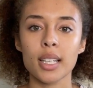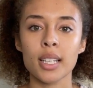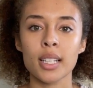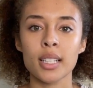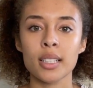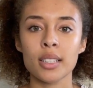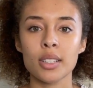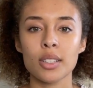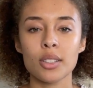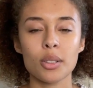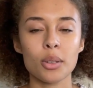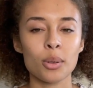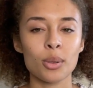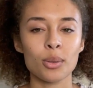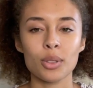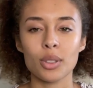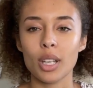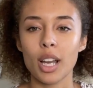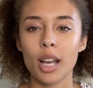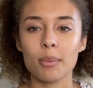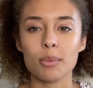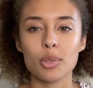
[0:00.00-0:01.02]
then,
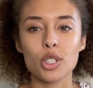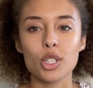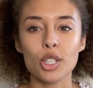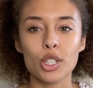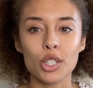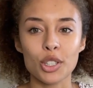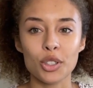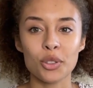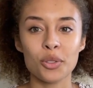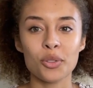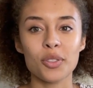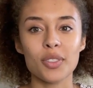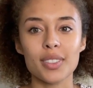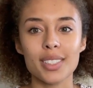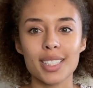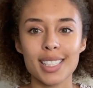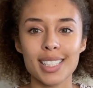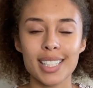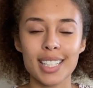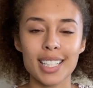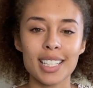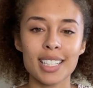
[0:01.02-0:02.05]
I'm sure you've
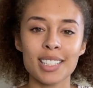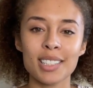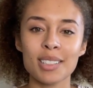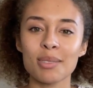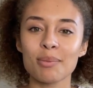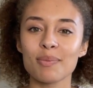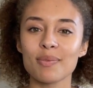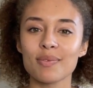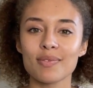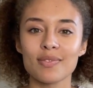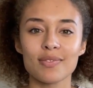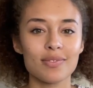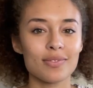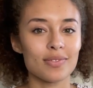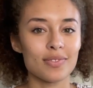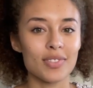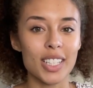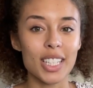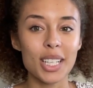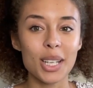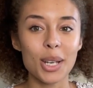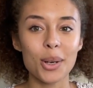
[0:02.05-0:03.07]
seen
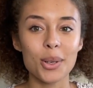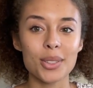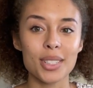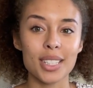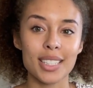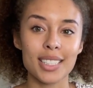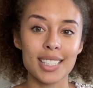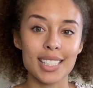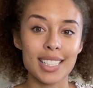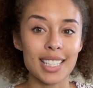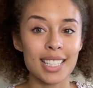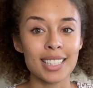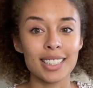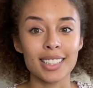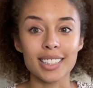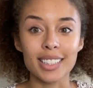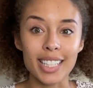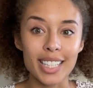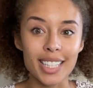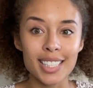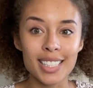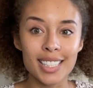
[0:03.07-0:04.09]
videos and seen
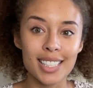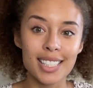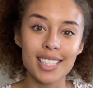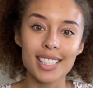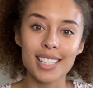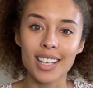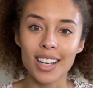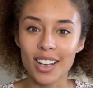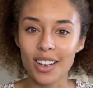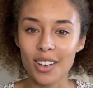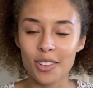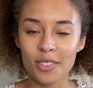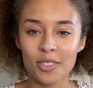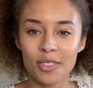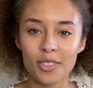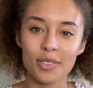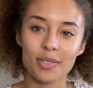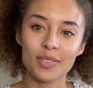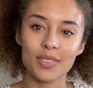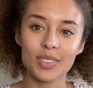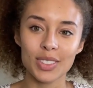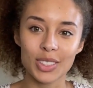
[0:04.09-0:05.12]
lists of
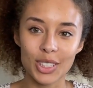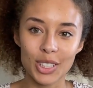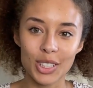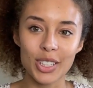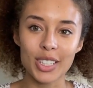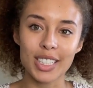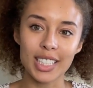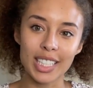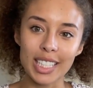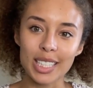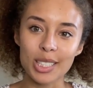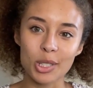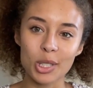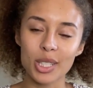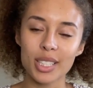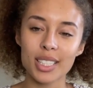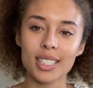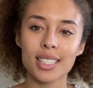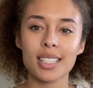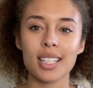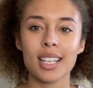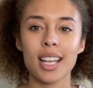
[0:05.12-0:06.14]
good
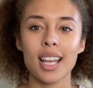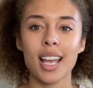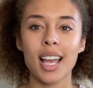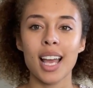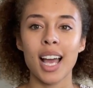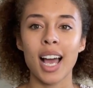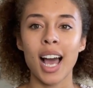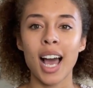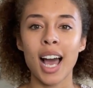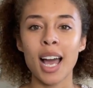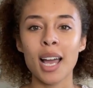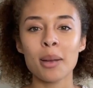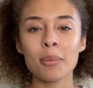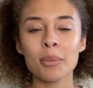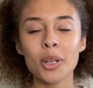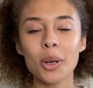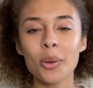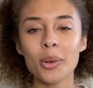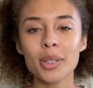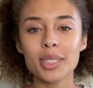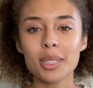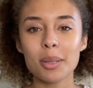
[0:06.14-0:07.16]
niches. I'm
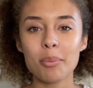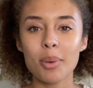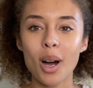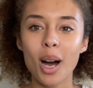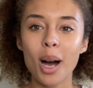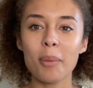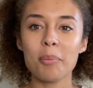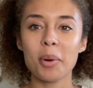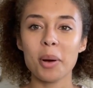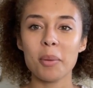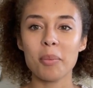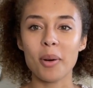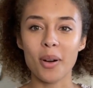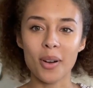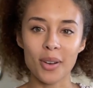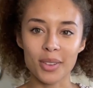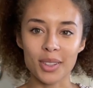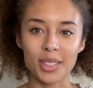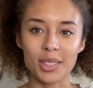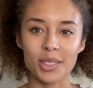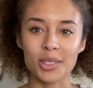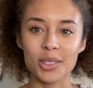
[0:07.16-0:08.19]
going to pop up
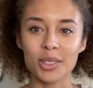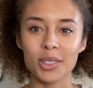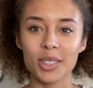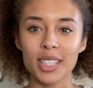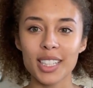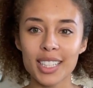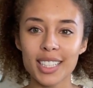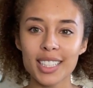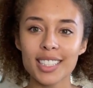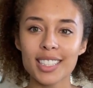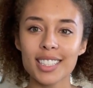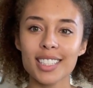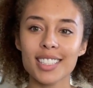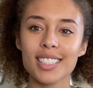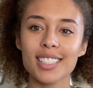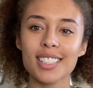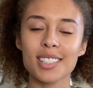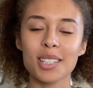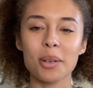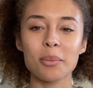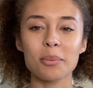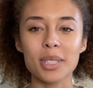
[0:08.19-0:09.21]
on the screen
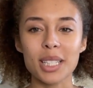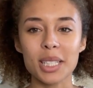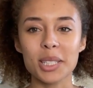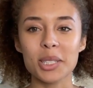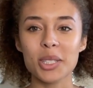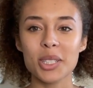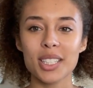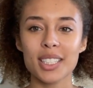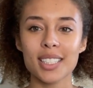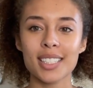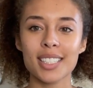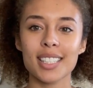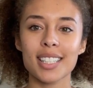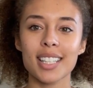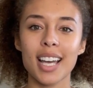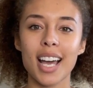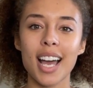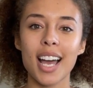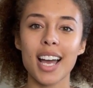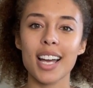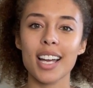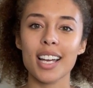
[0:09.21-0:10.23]
some niches
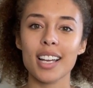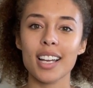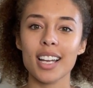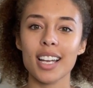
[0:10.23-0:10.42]
that